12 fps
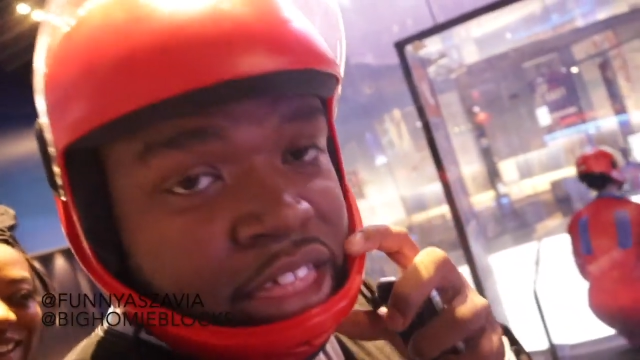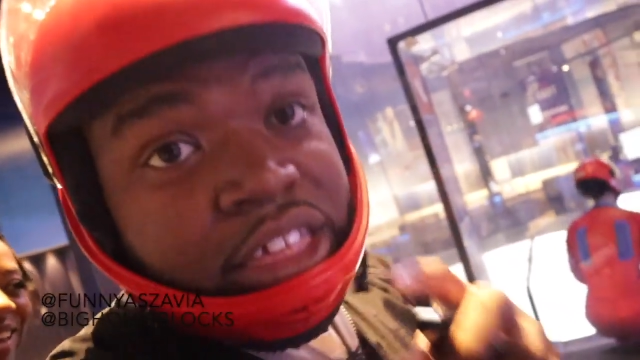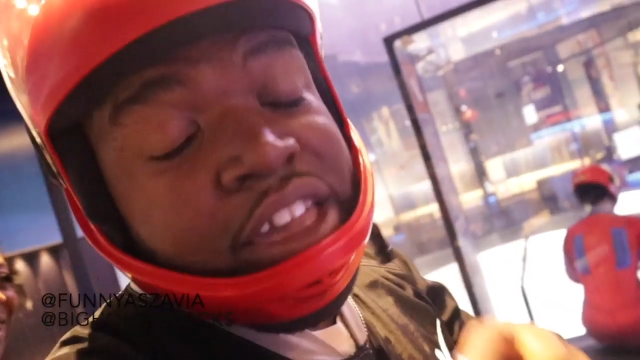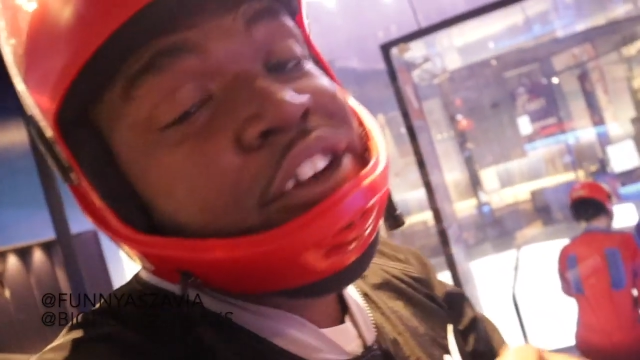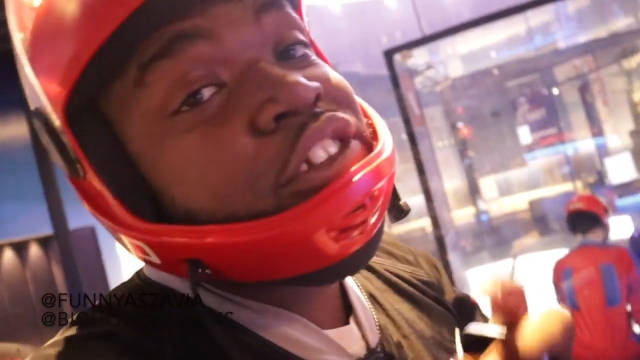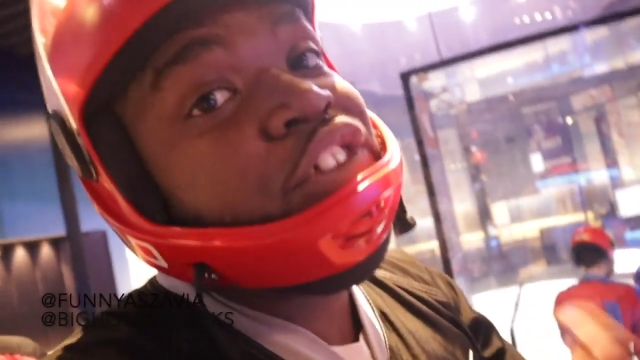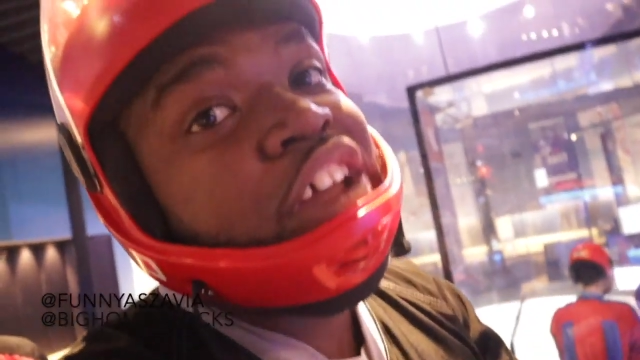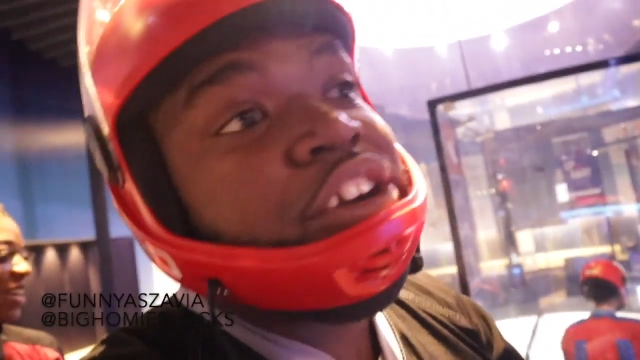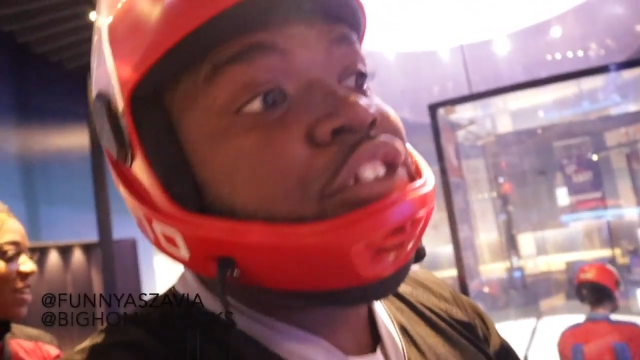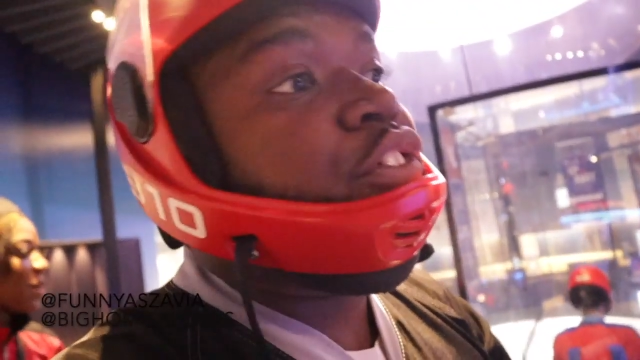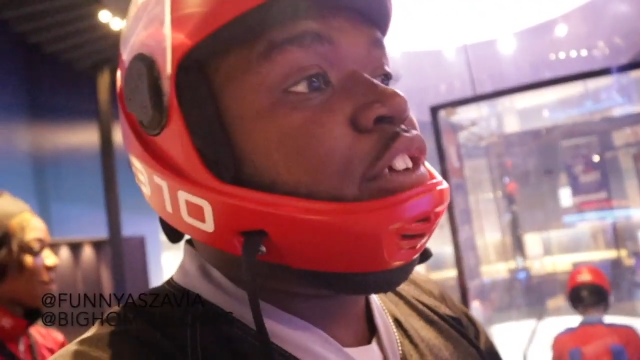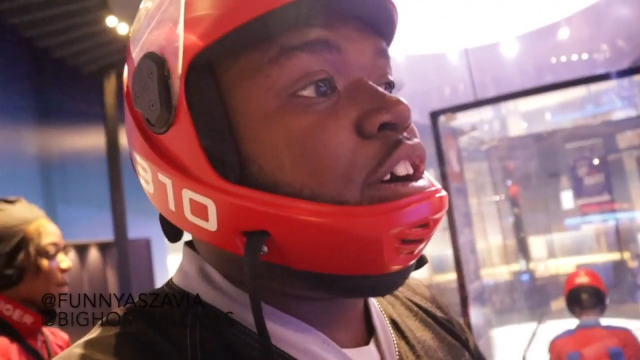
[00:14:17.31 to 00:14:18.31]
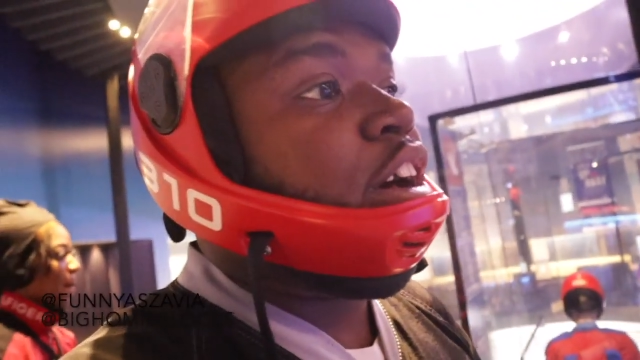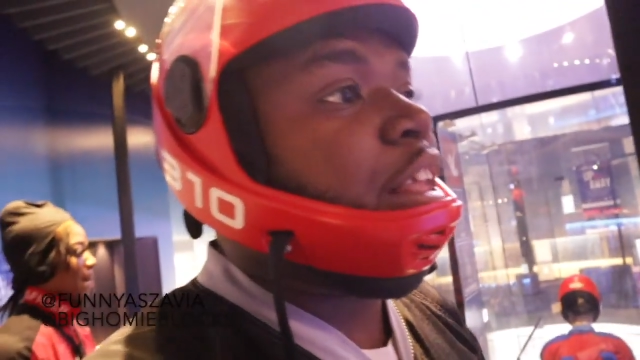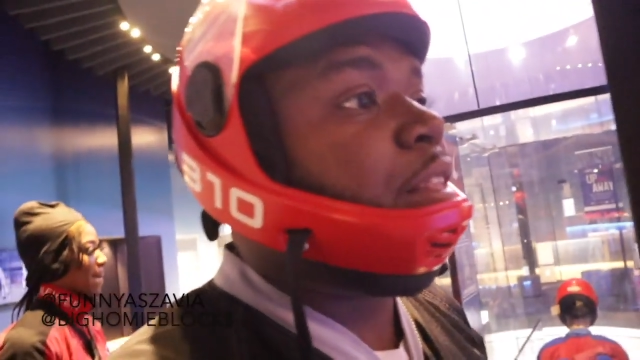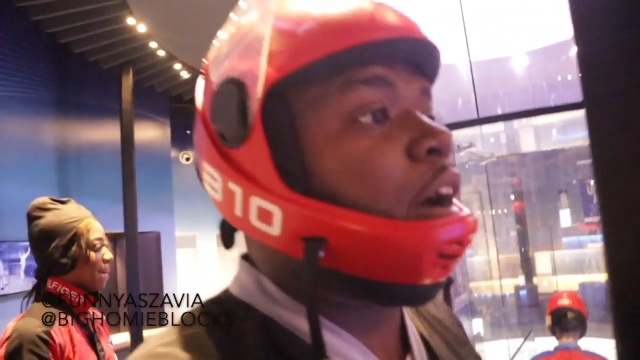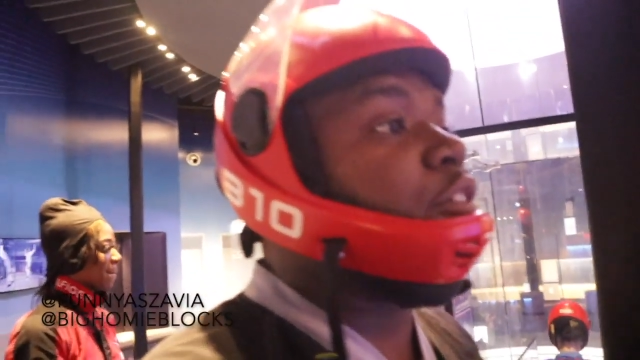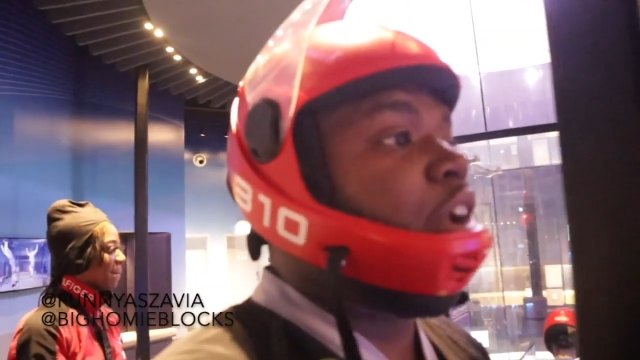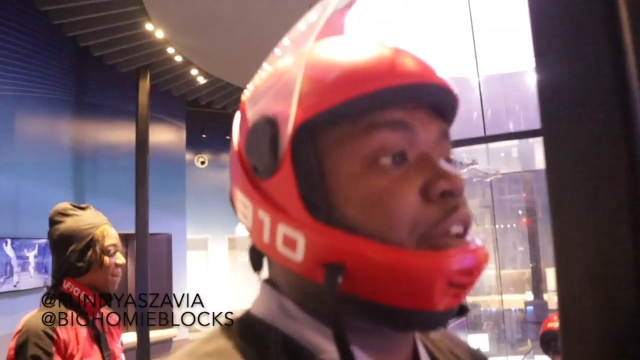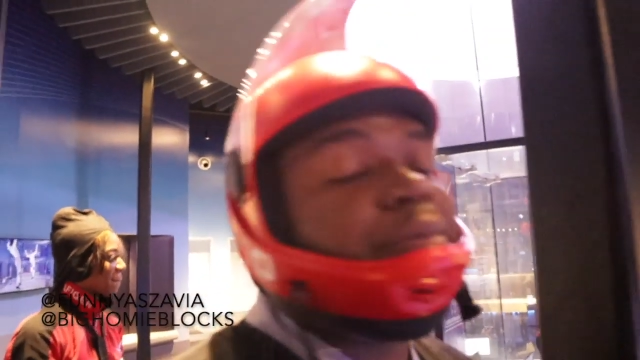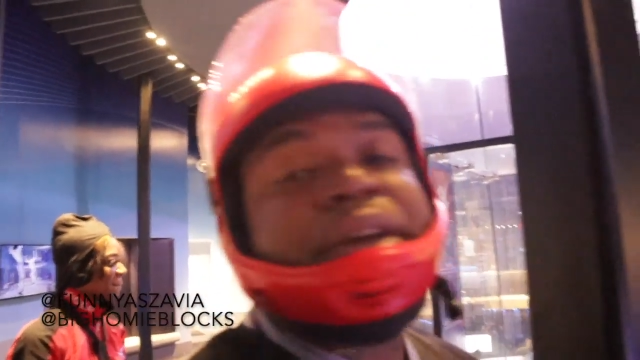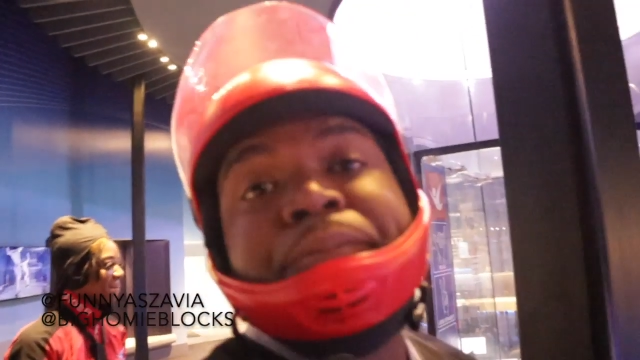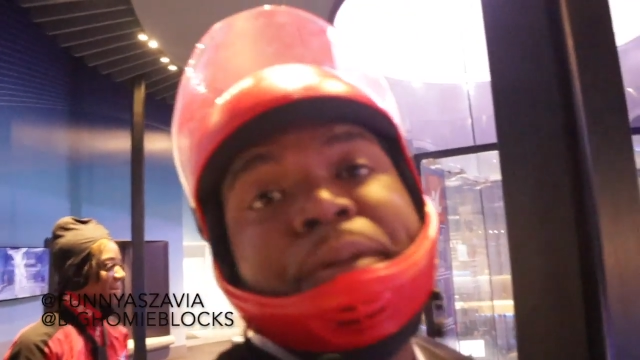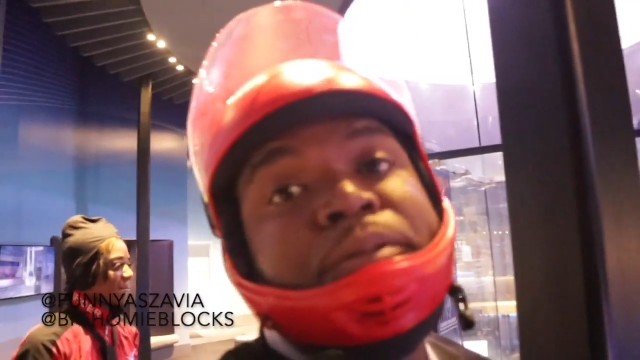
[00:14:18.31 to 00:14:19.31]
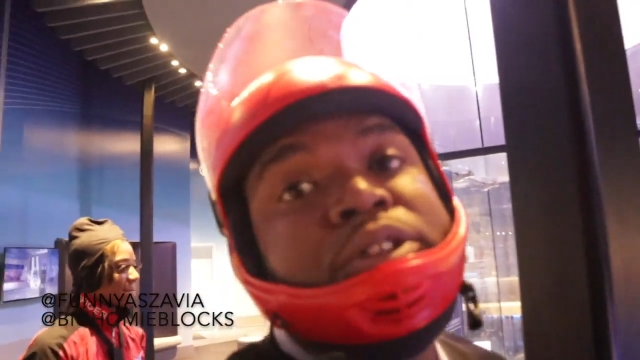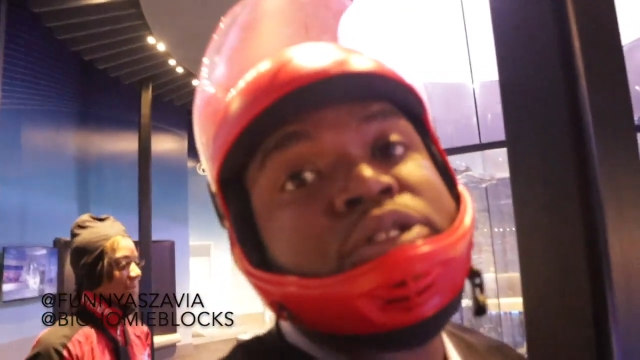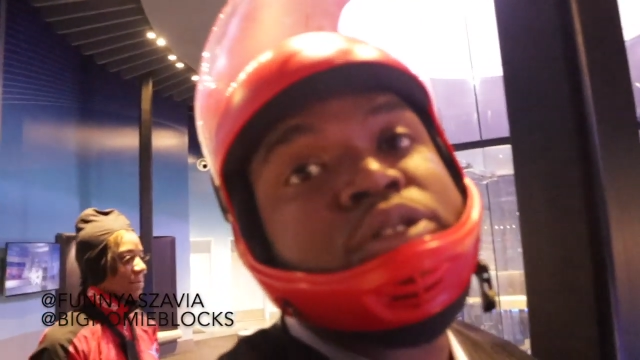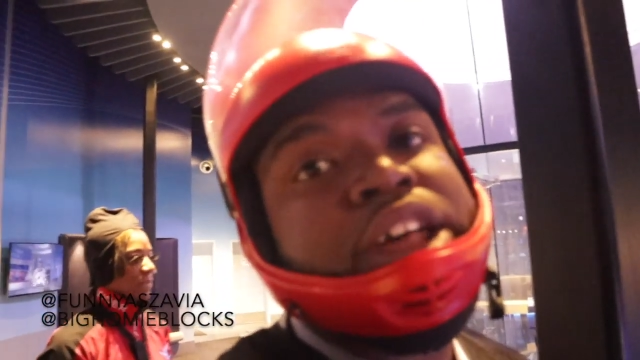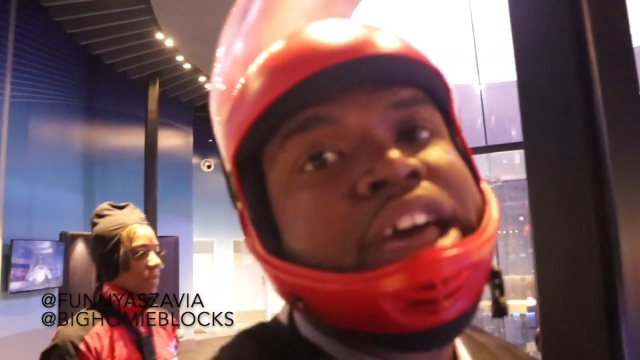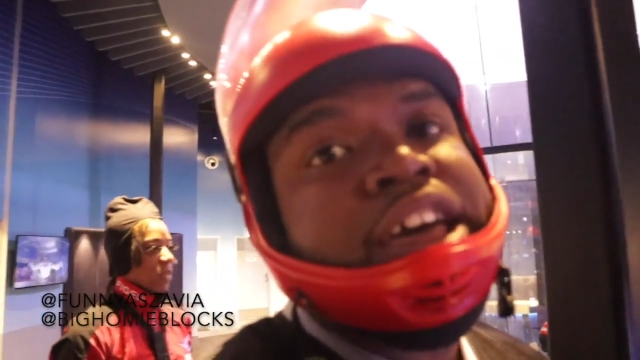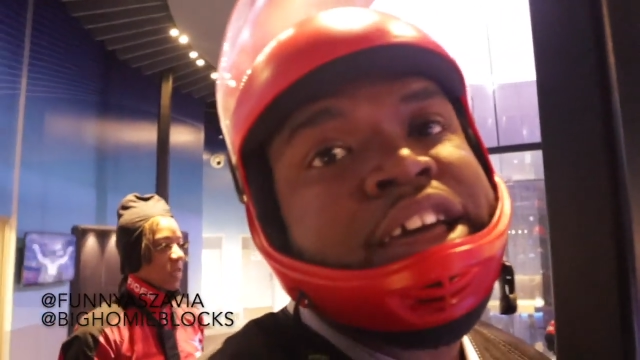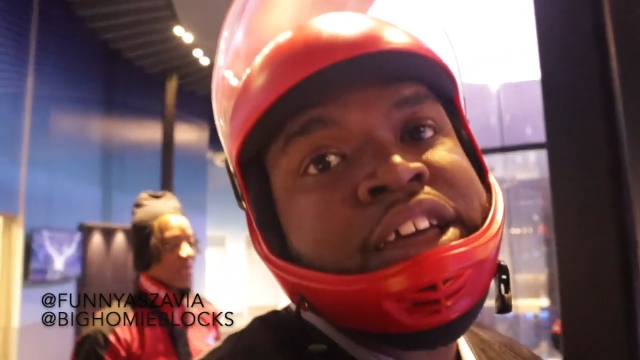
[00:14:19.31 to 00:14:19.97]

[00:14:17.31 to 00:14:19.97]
It was very fun. I, I recommend people to do that.